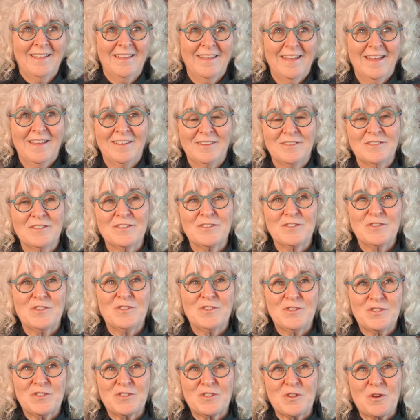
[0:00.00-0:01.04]
And
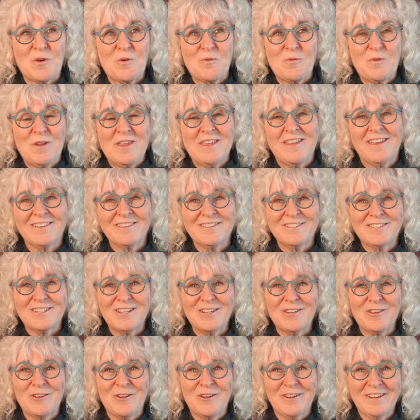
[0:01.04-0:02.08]
so we
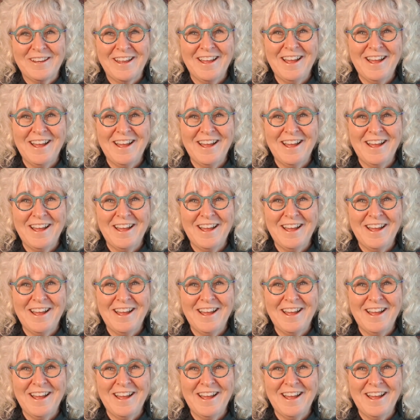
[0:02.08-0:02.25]
continue.